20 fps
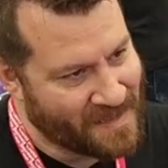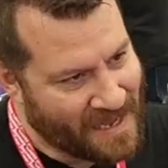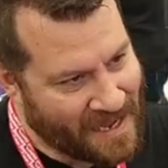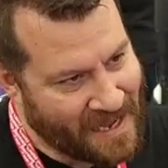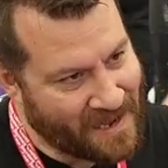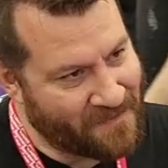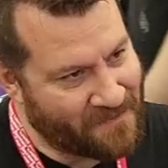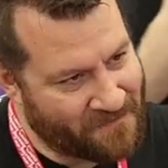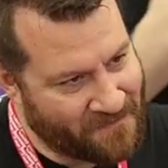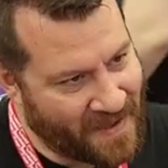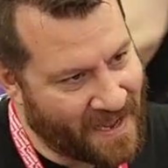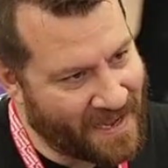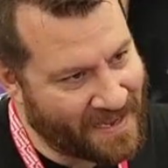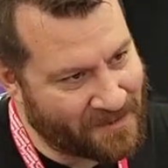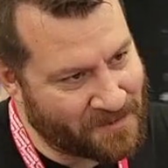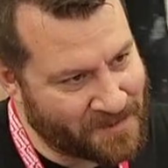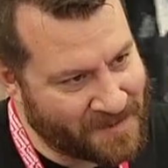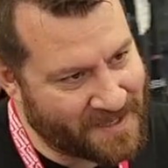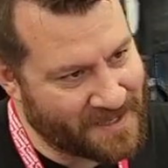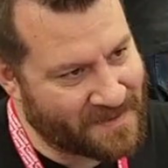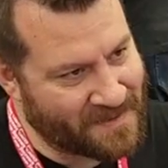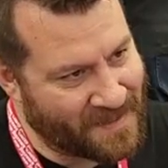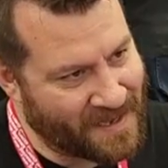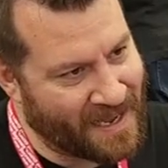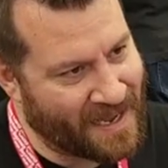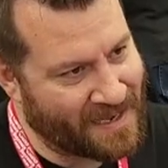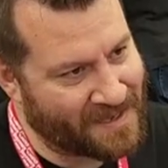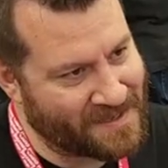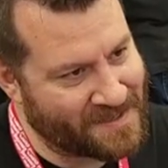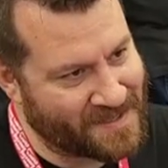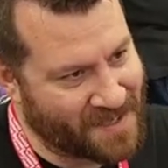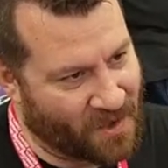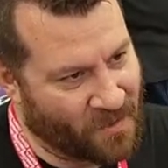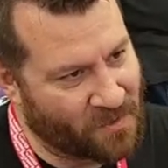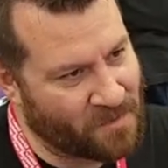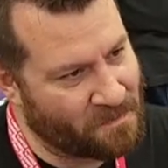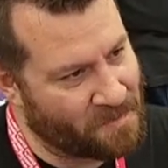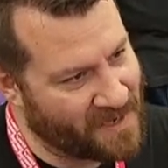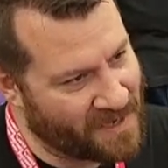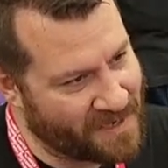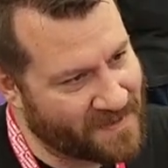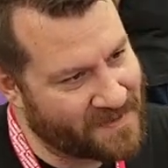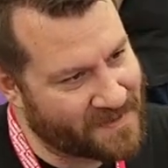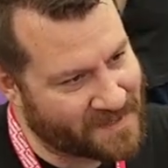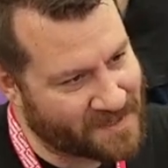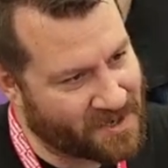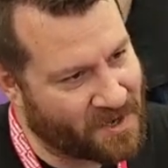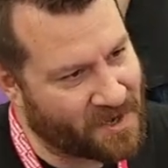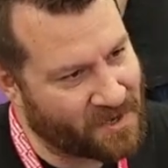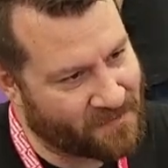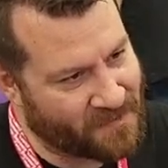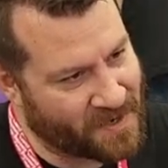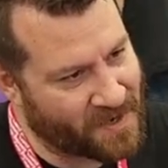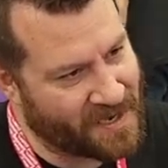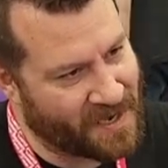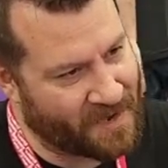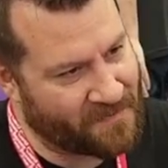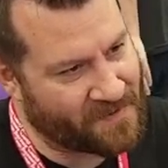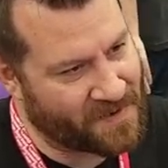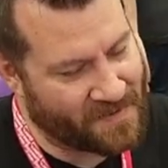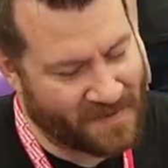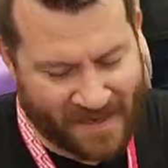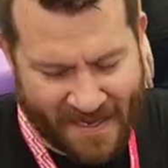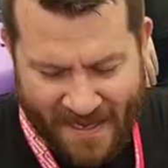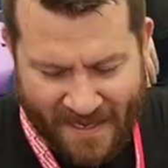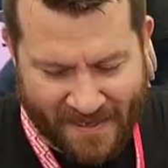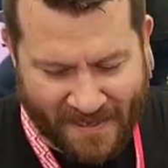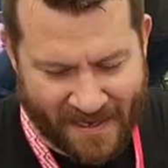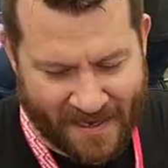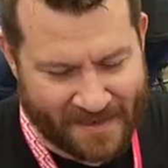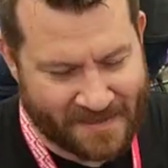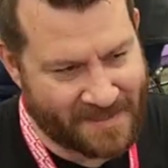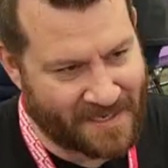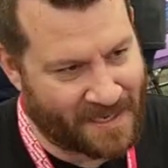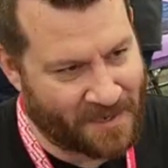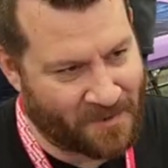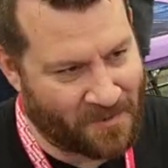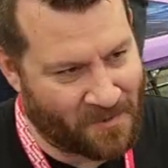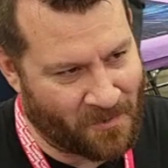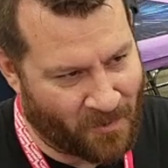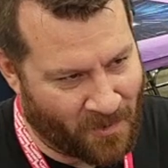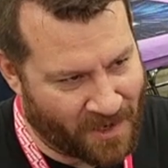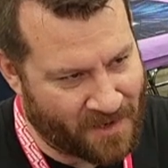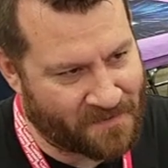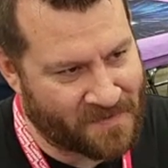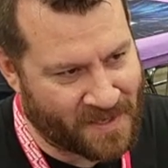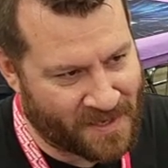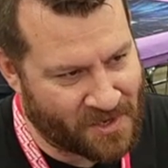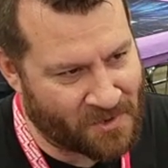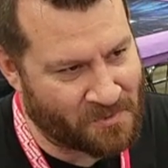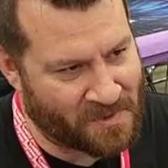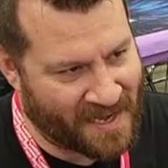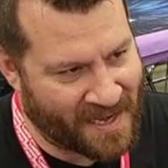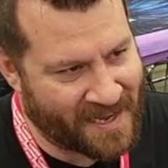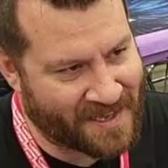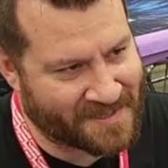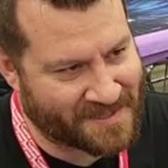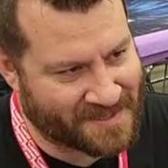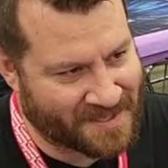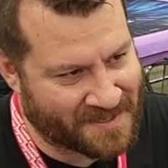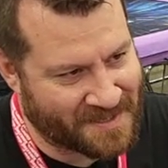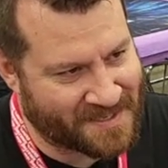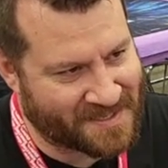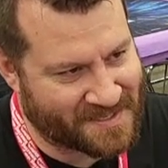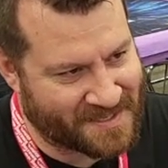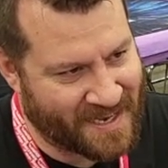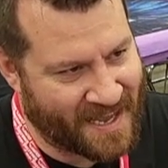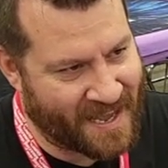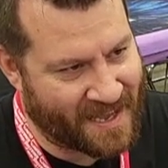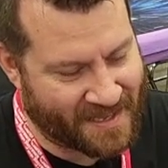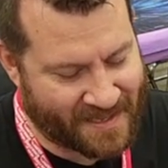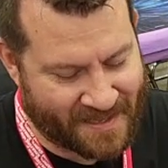I have found that I don't play this card very often in the deck, and it's like one of the uniques to this deck.